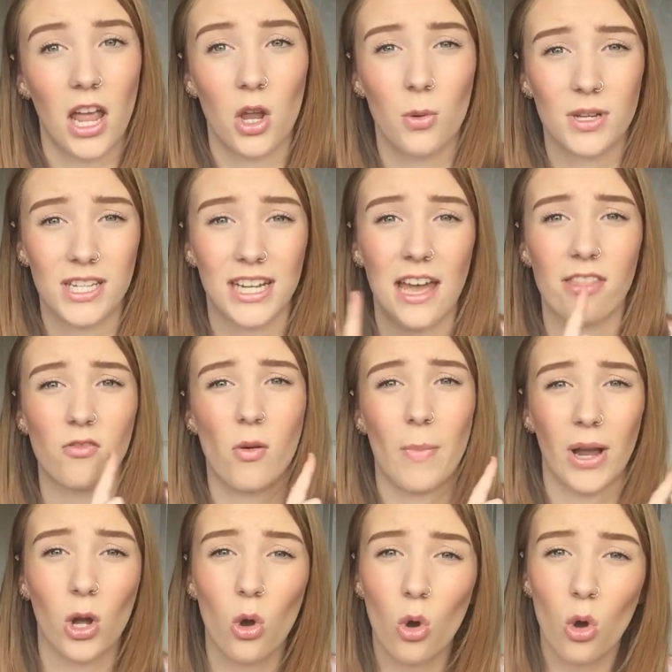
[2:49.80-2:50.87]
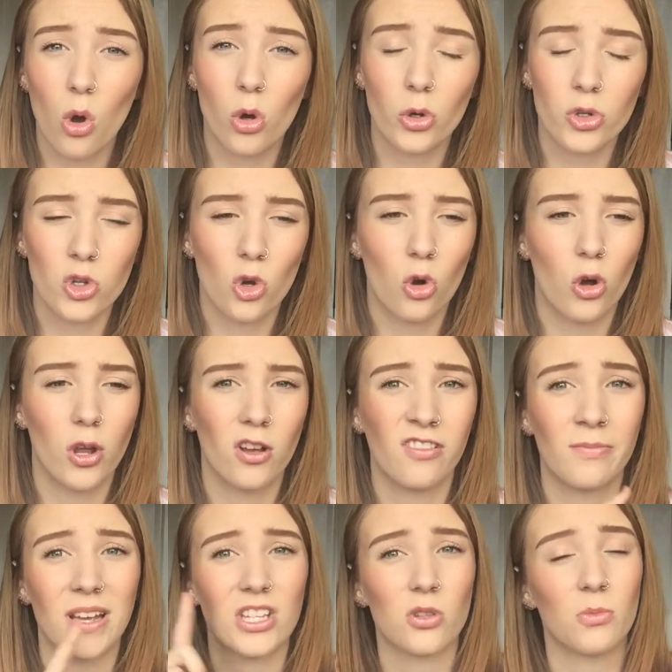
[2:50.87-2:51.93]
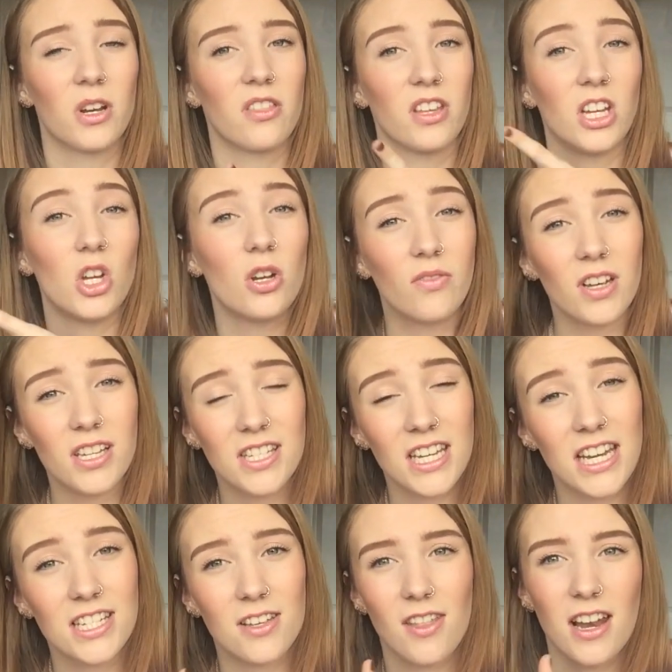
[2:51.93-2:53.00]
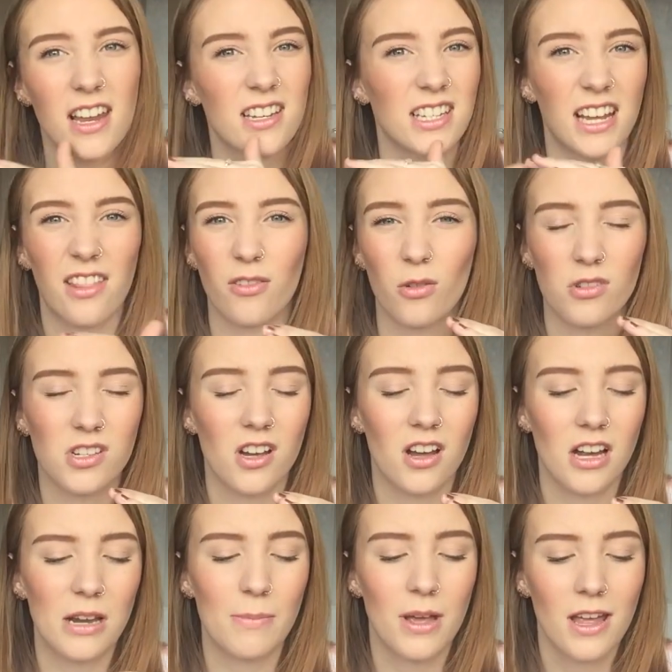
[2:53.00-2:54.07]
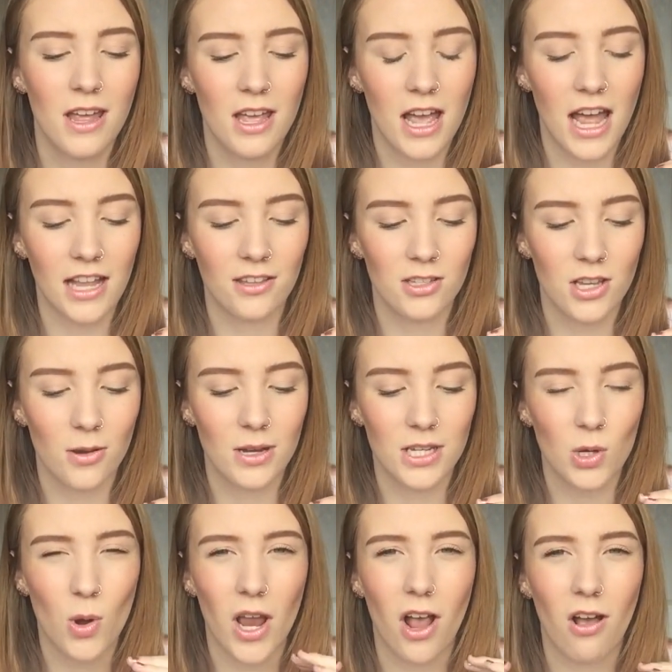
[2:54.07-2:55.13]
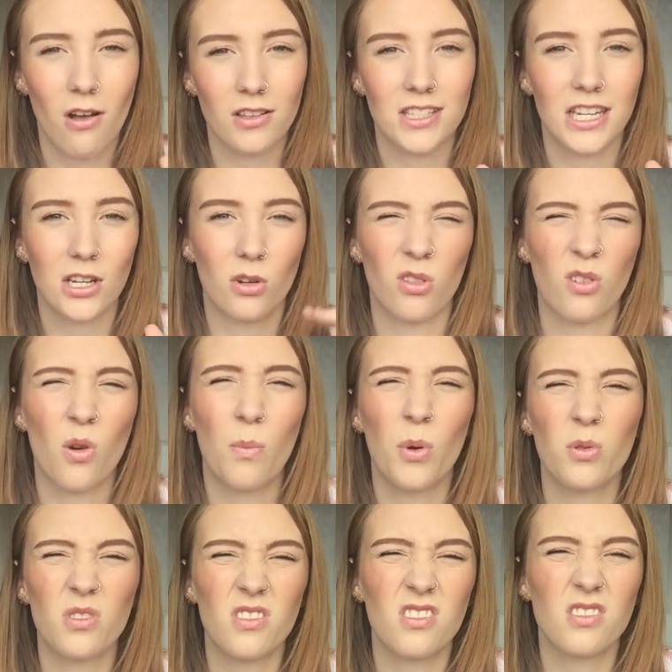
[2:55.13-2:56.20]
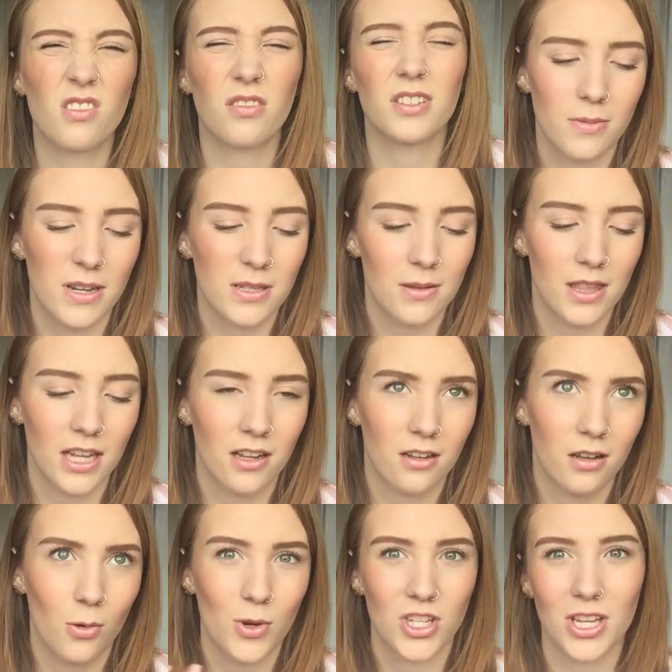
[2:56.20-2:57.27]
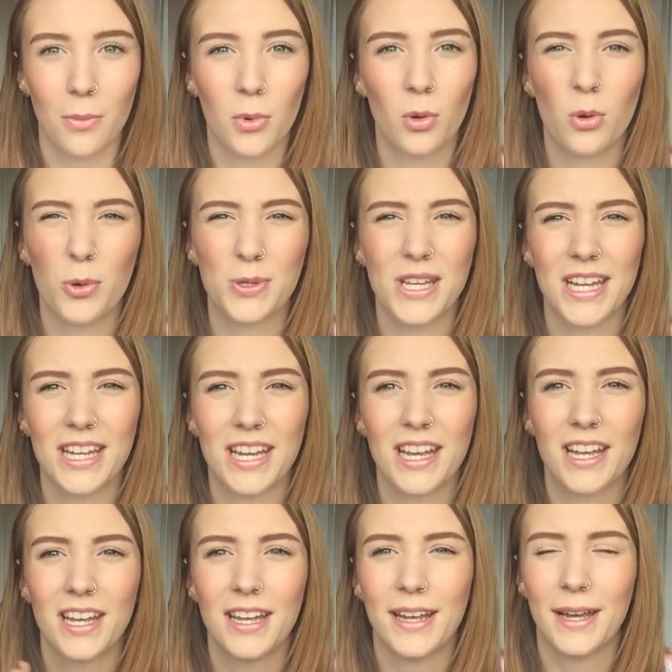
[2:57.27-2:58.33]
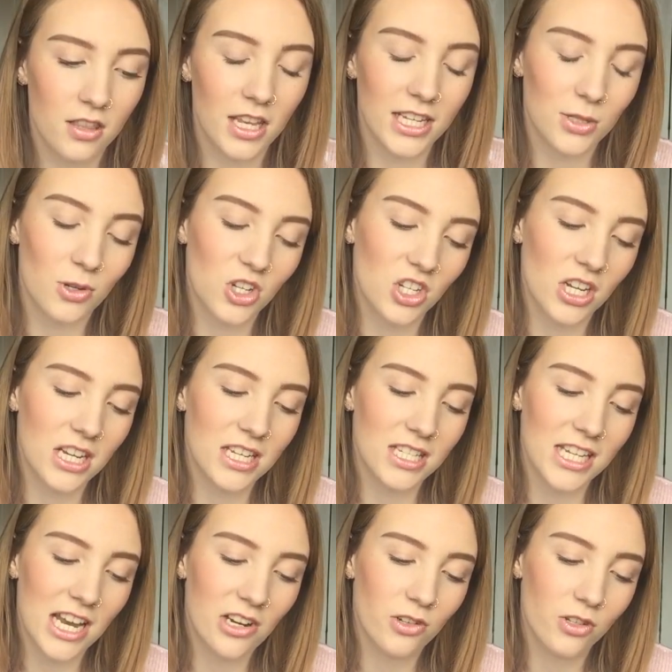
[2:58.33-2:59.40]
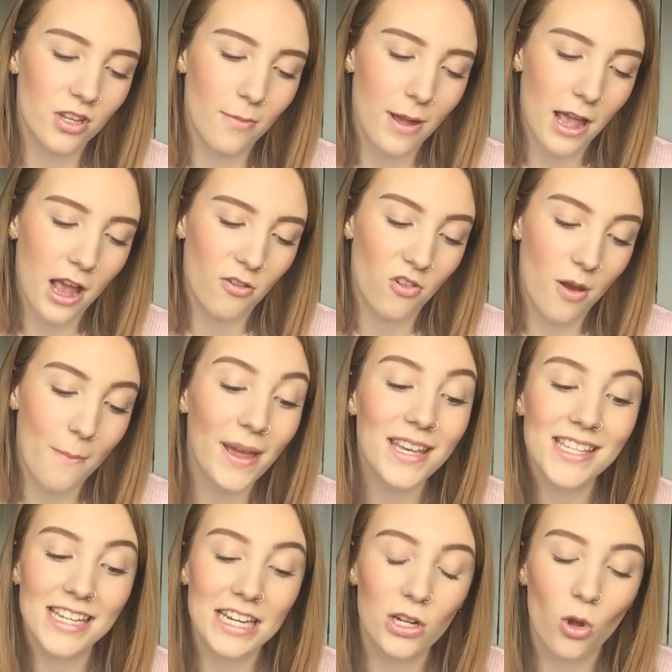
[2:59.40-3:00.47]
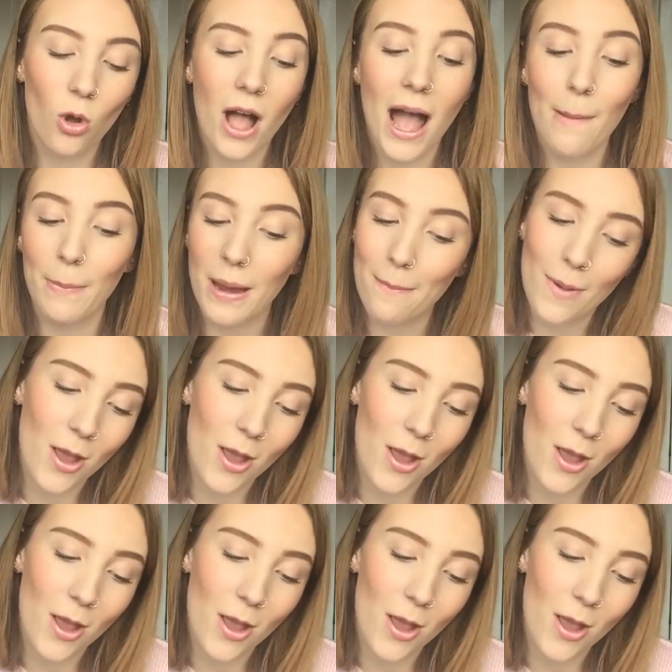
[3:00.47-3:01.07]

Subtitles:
who are together on my course, or who have met someone at the university, so they're like together all the time. And so it's quite hard seeing other couples and stuff, so it makes me think, oh, I wish Samuel was here. The next question is, tell us about a romantic or happy